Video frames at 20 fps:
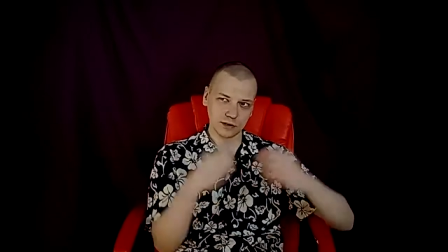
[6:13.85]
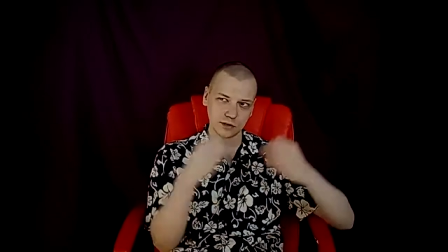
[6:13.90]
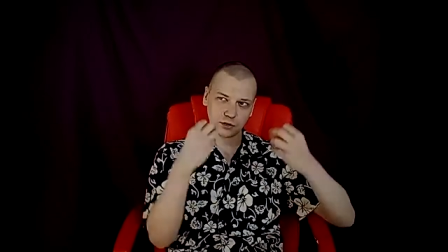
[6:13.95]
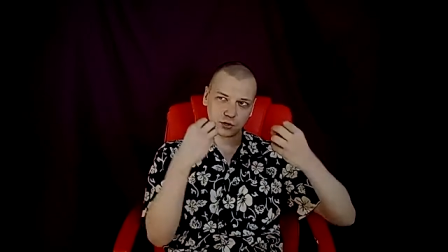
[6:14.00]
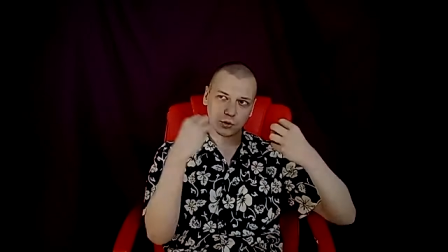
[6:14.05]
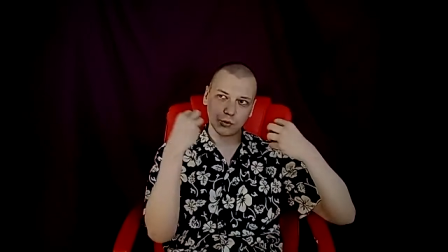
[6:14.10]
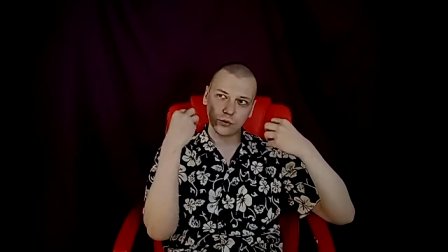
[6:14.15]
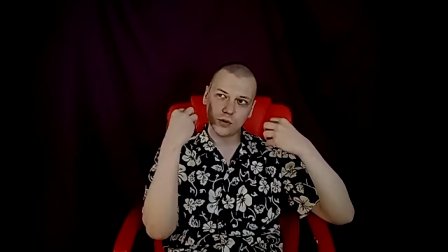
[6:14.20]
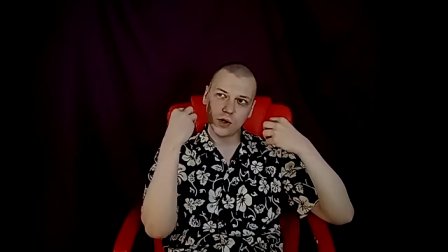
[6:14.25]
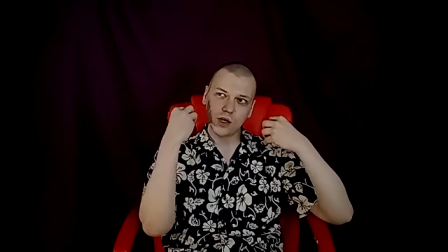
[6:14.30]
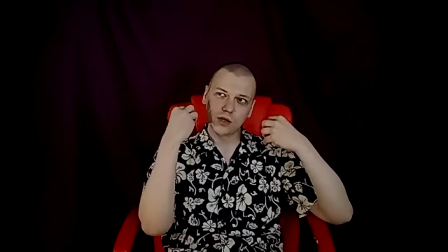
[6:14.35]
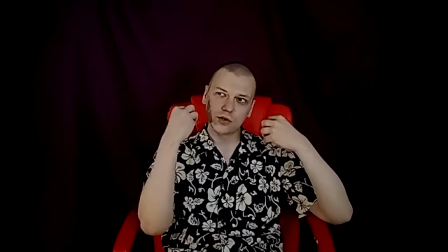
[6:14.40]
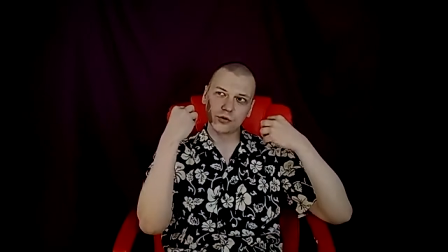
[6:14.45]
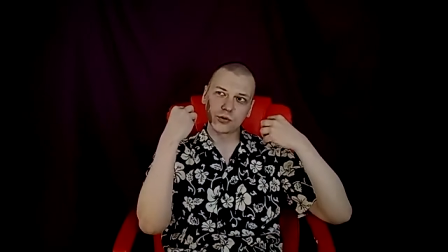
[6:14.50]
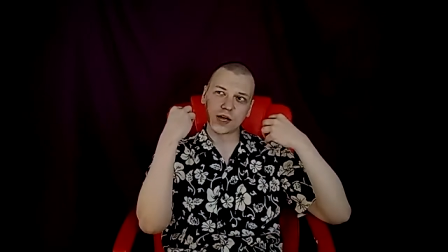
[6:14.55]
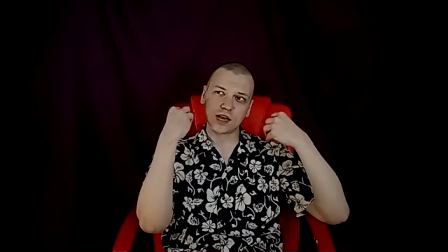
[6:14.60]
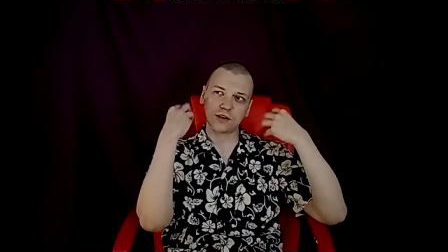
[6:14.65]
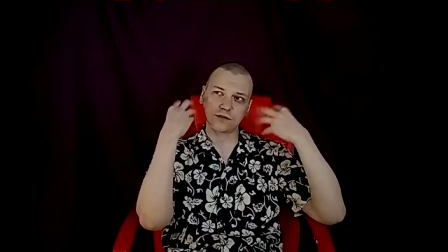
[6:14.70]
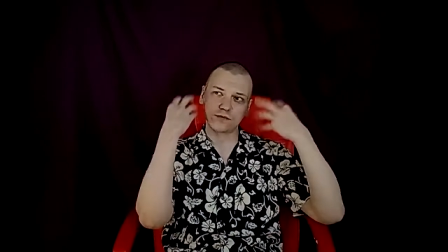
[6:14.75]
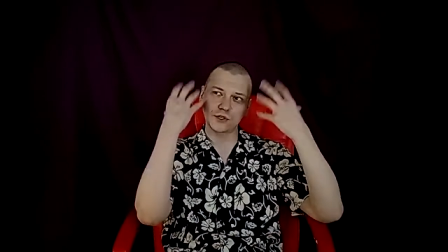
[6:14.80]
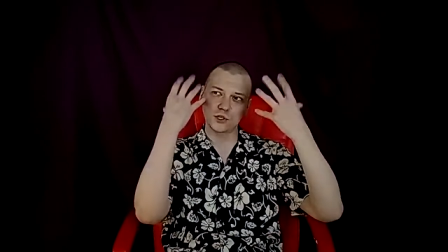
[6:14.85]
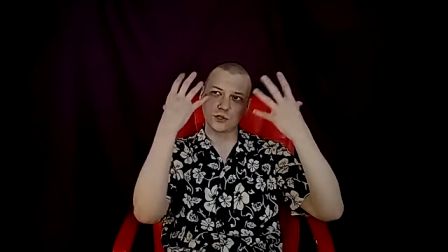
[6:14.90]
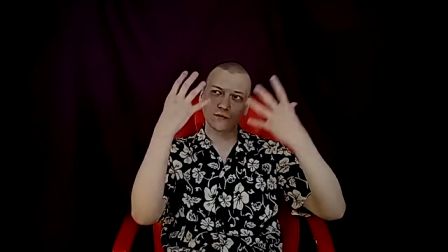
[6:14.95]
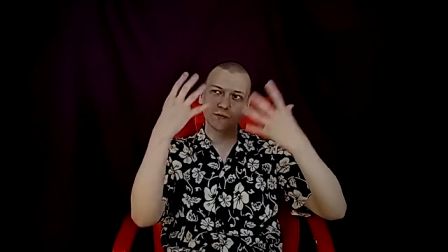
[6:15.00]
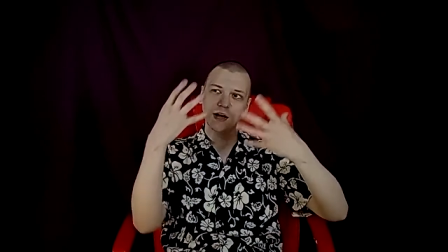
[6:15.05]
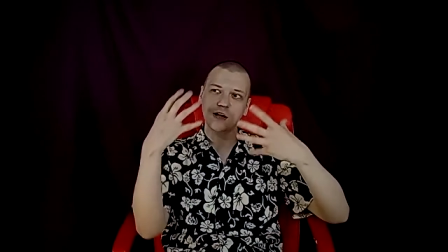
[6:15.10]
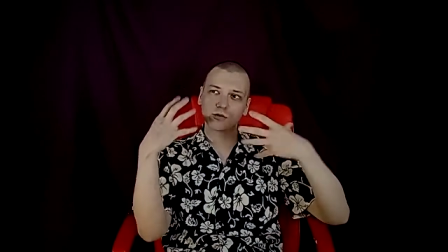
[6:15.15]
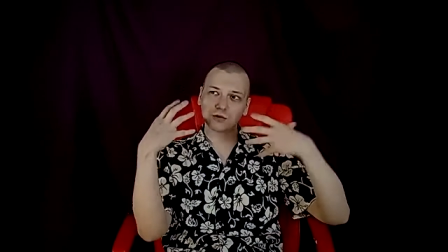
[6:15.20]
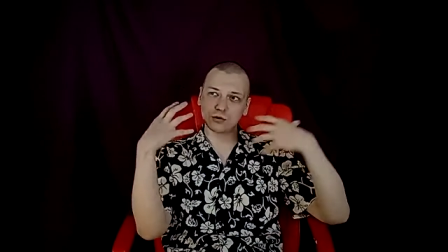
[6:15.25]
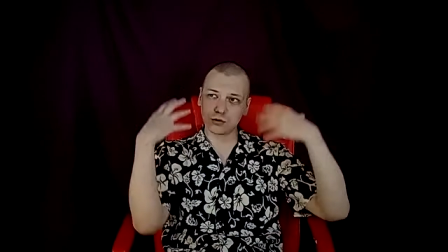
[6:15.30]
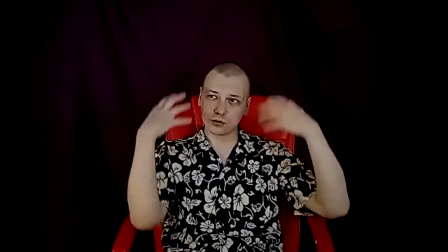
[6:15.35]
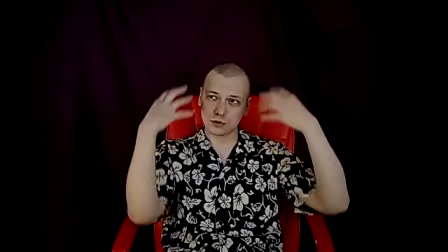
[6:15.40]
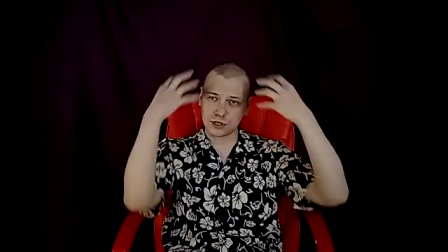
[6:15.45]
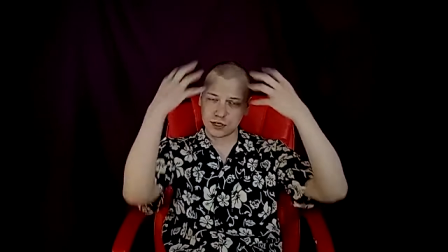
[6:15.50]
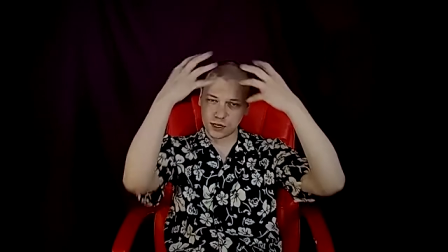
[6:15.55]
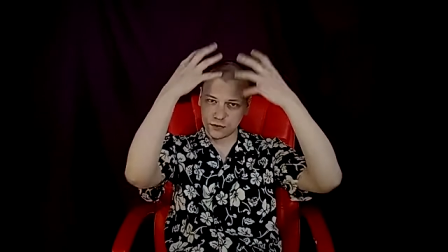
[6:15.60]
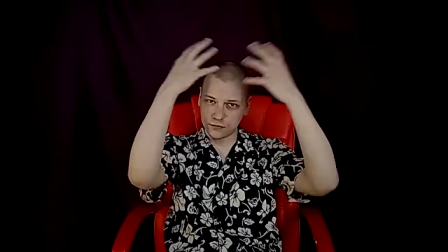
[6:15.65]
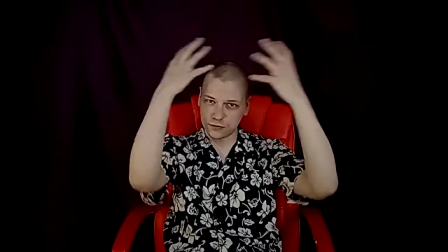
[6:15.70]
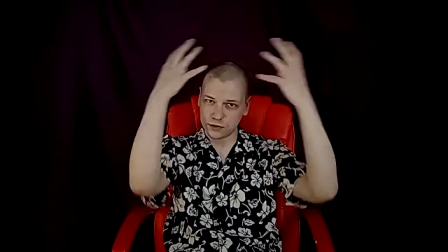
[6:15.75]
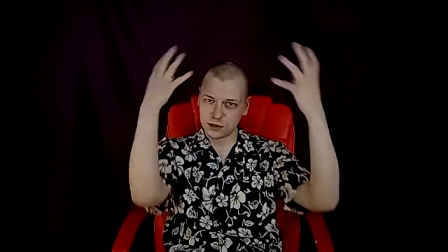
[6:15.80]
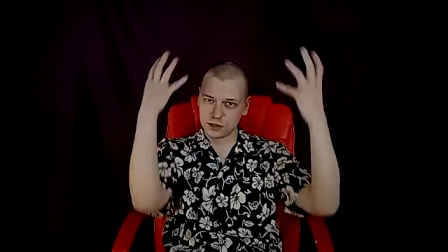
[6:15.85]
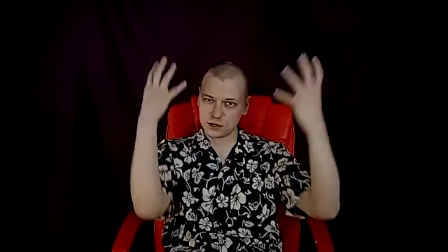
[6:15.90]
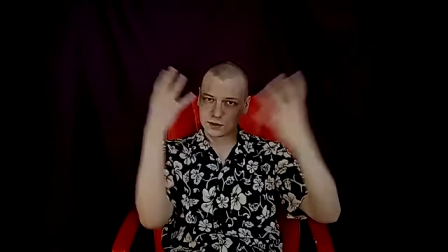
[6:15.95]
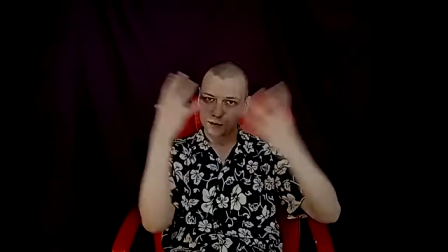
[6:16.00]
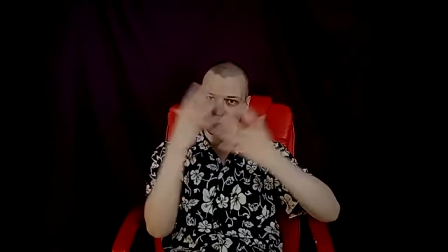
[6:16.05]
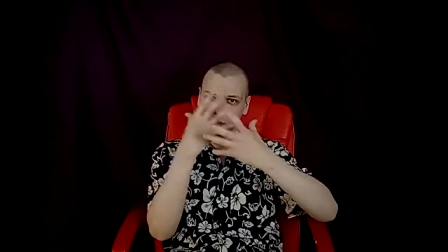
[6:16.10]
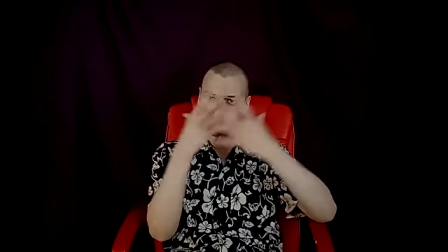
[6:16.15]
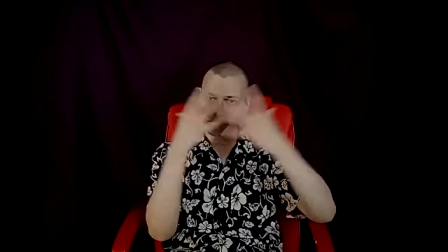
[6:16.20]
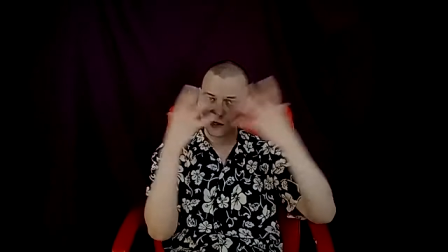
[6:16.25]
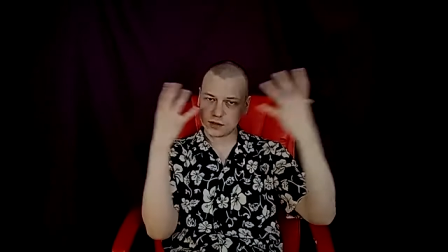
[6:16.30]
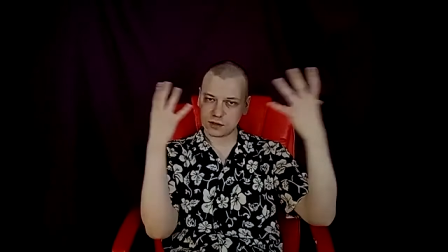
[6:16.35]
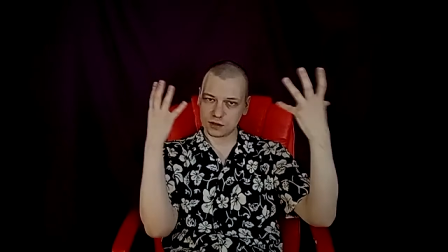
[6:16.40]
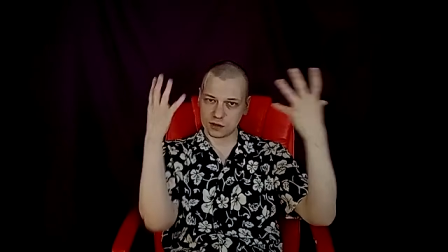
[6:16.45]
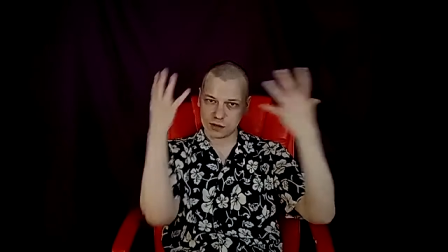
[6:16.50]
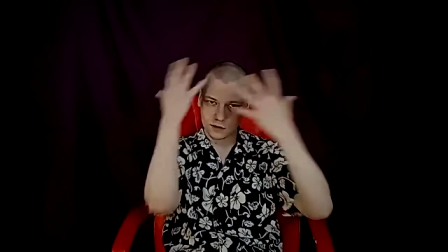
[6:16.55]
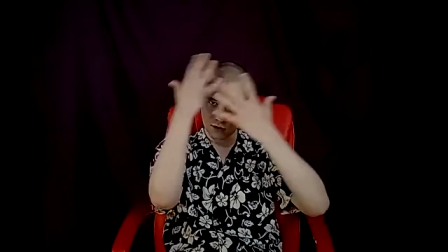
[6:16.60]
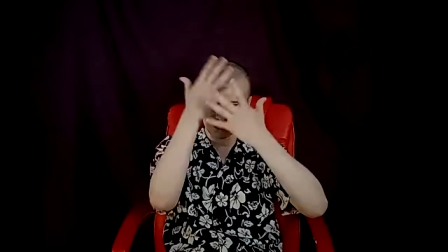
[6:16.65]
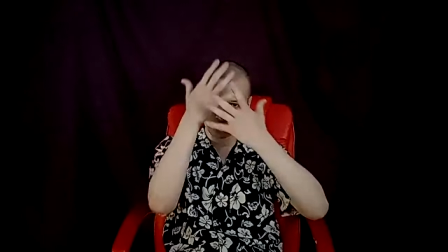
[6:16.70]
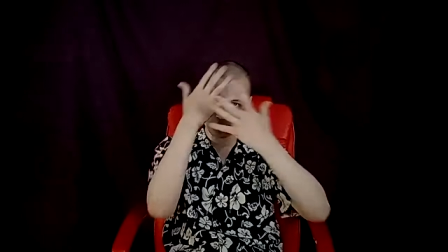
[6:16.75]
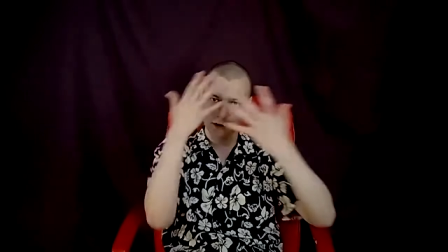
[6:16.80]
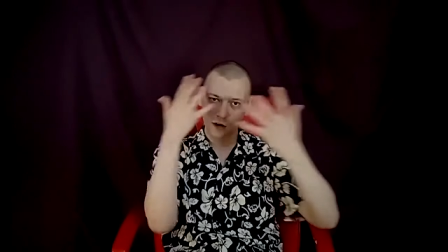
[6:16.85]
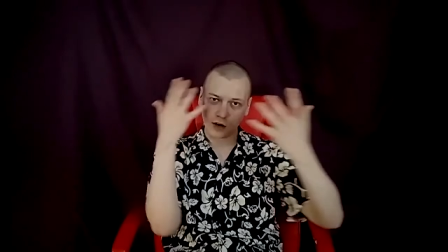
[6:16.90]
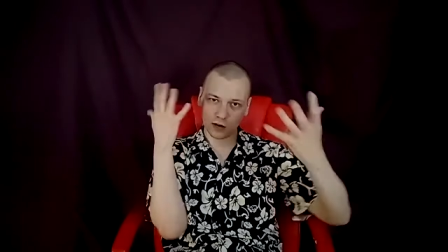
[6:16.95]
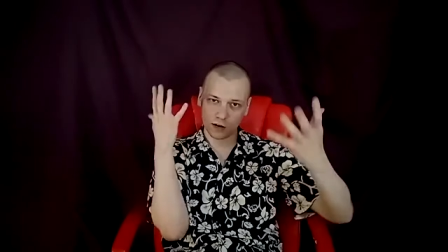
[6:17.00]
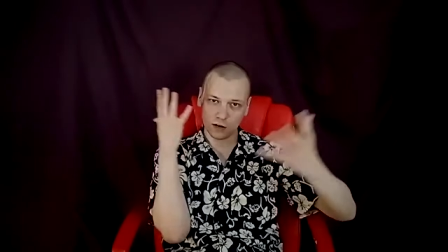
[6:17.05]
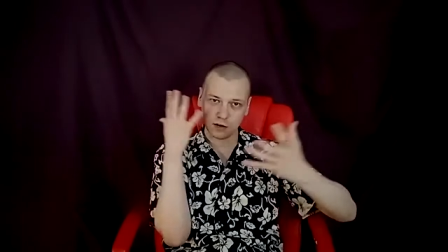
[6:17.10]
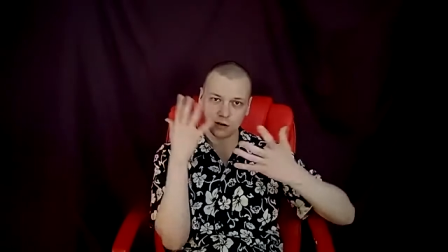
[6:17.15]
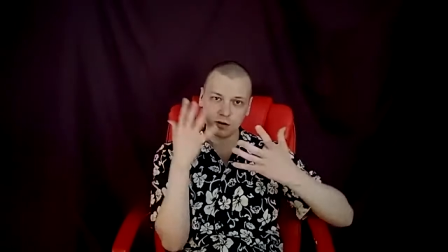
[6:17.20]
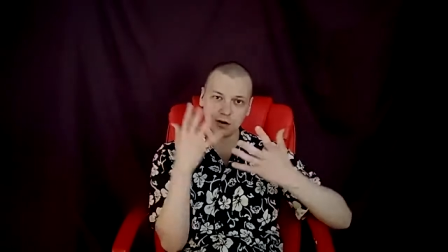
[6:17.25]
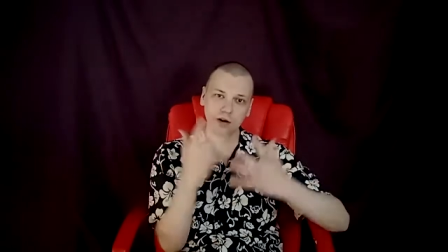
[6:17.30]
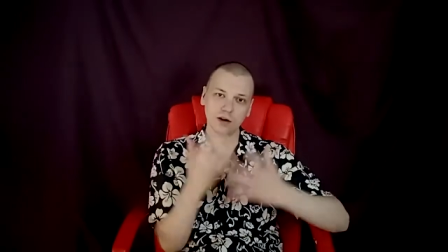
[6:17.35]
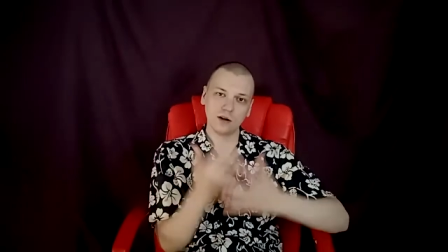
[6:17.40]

You know, you kind of surround yourself in this mist of hair,